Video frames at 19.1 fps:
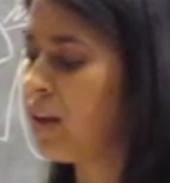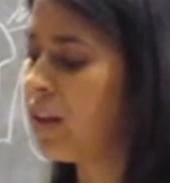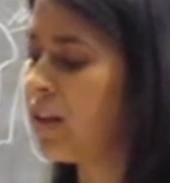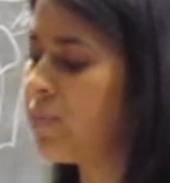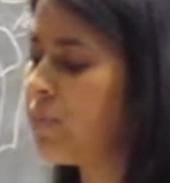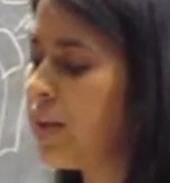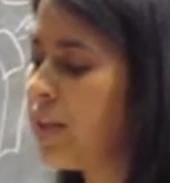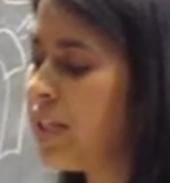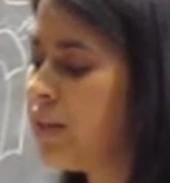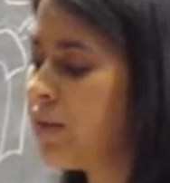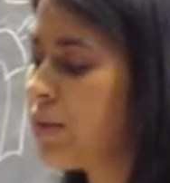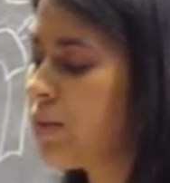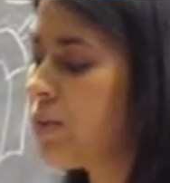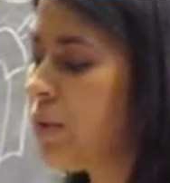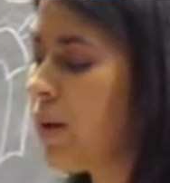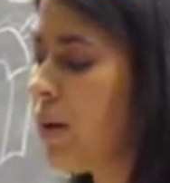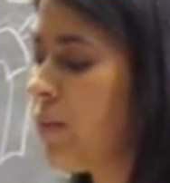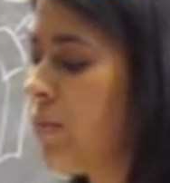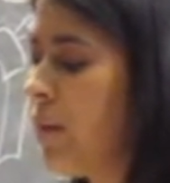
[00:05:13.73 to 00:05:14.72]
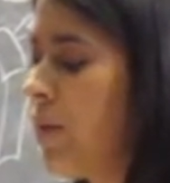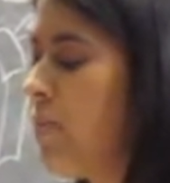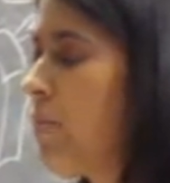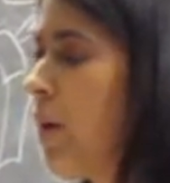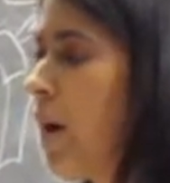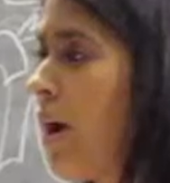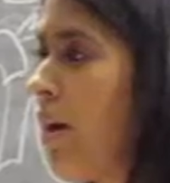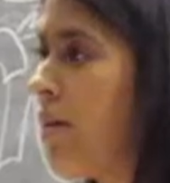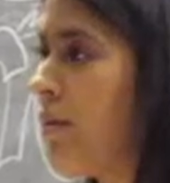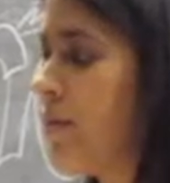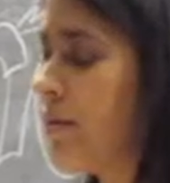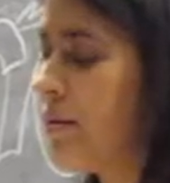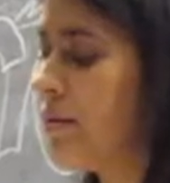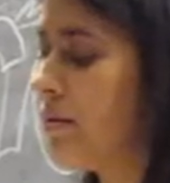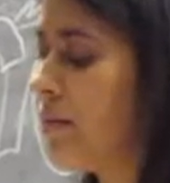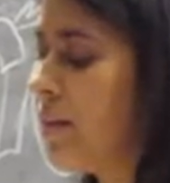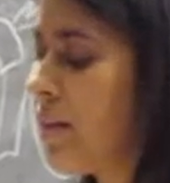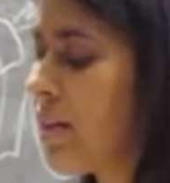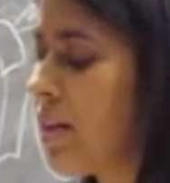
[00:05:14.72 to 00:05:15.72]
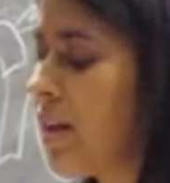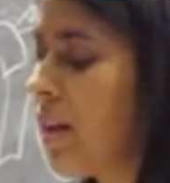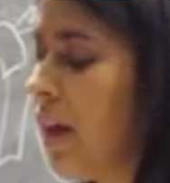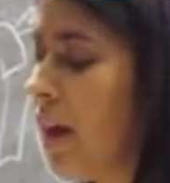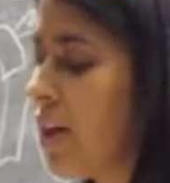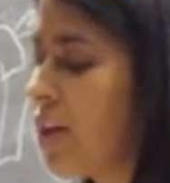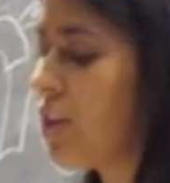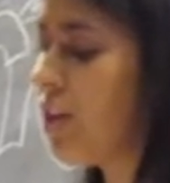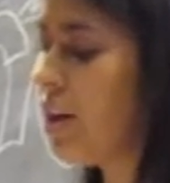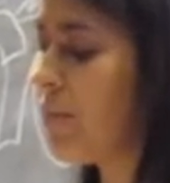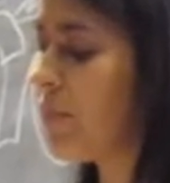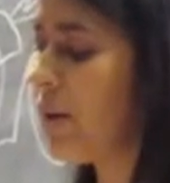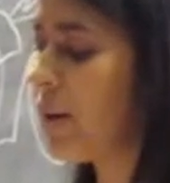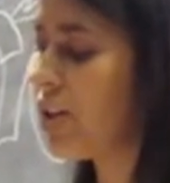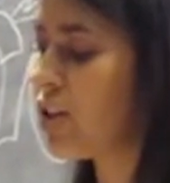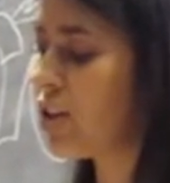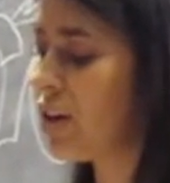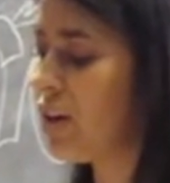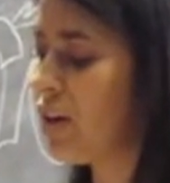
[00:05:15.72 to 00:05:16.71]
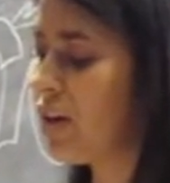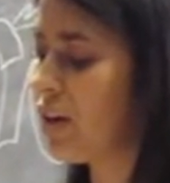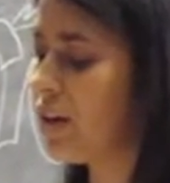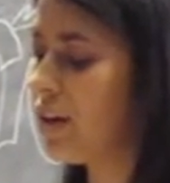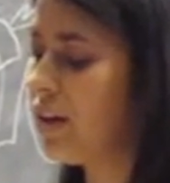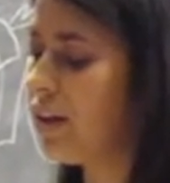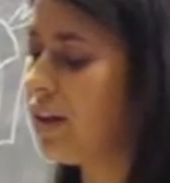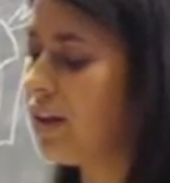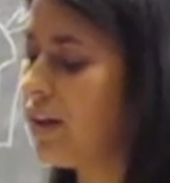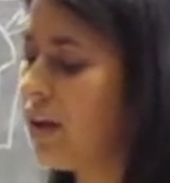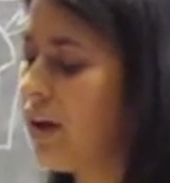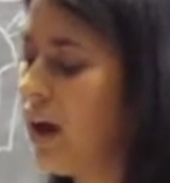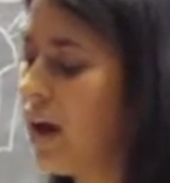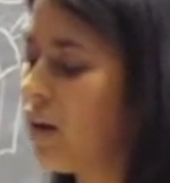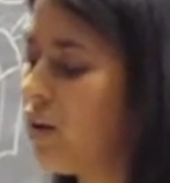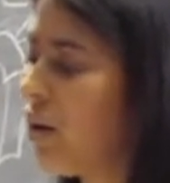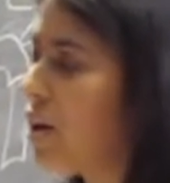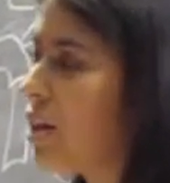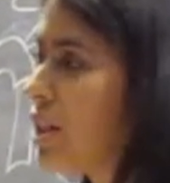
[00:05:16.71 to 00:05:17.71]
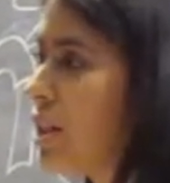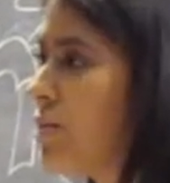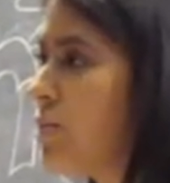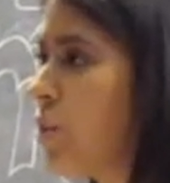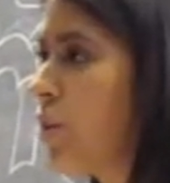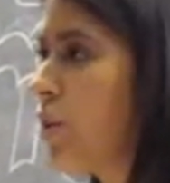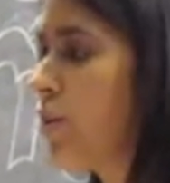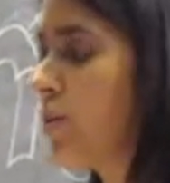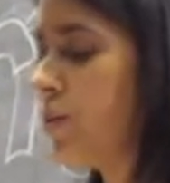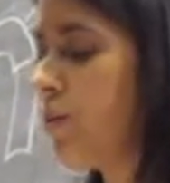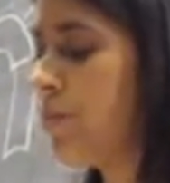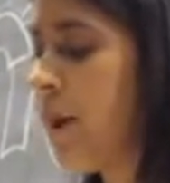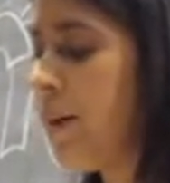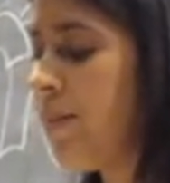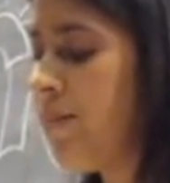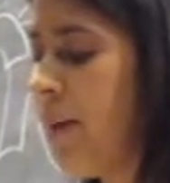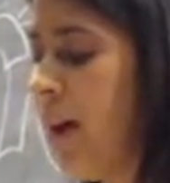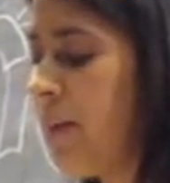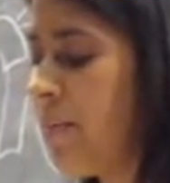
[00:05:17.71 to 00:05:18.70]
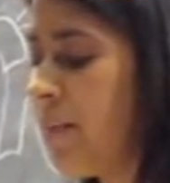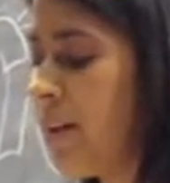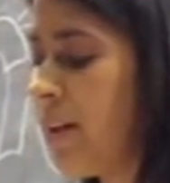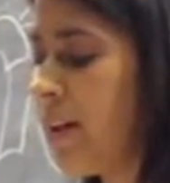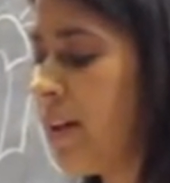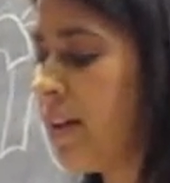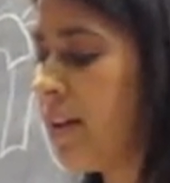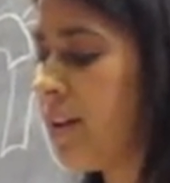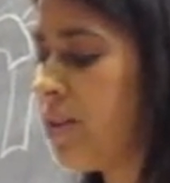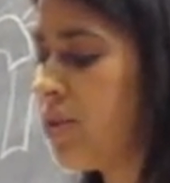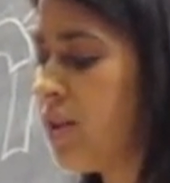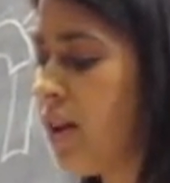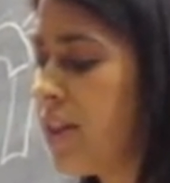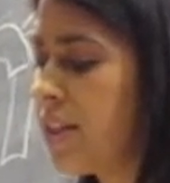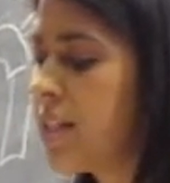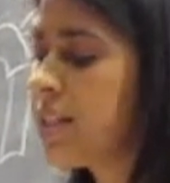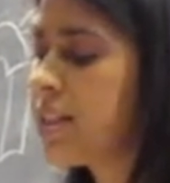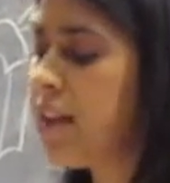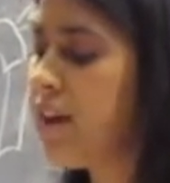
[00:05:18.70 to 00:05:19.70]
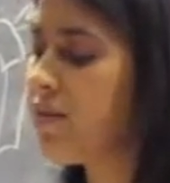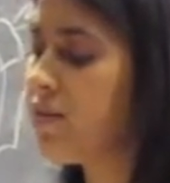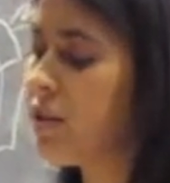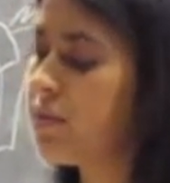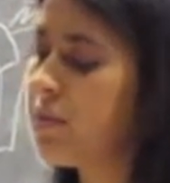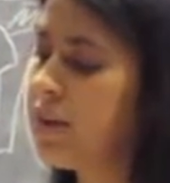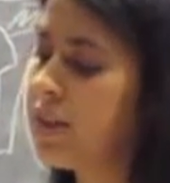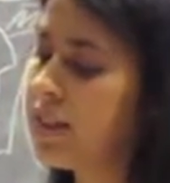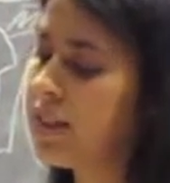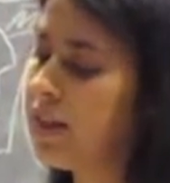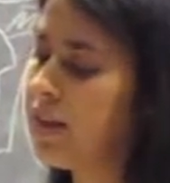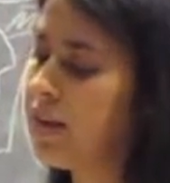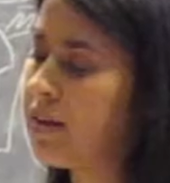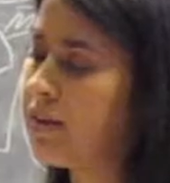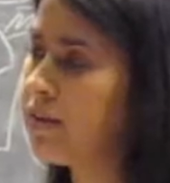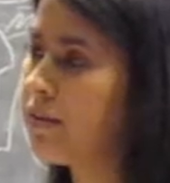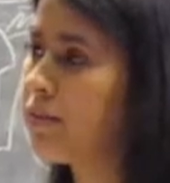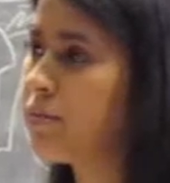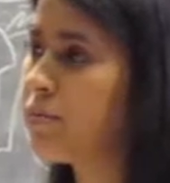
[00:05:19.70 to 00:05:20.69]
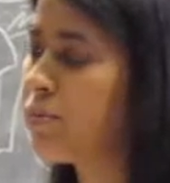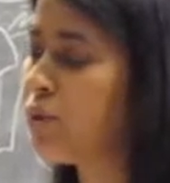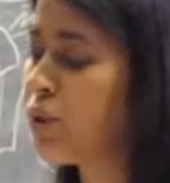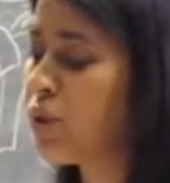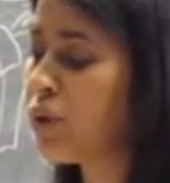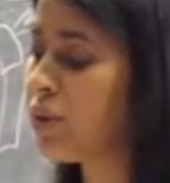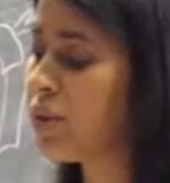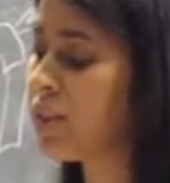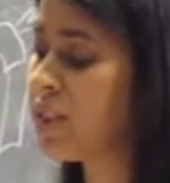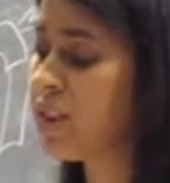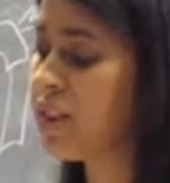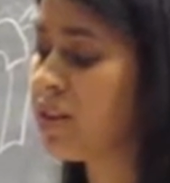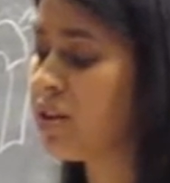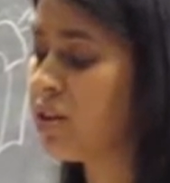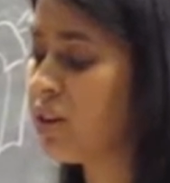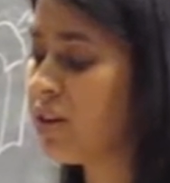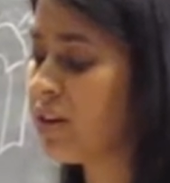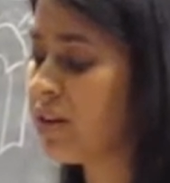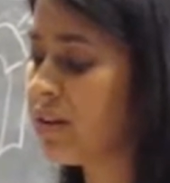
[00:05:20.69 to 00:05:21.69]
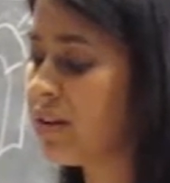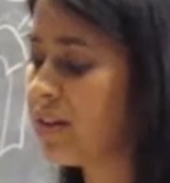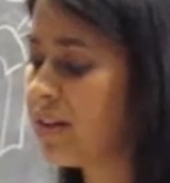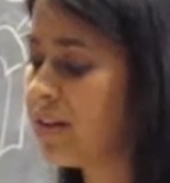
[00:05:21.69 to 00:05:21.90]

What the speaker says: The beads of sweat on my brow, its collection on my shirt. I crossed the border for my family, traces left on my skin, but you don't see the dirt.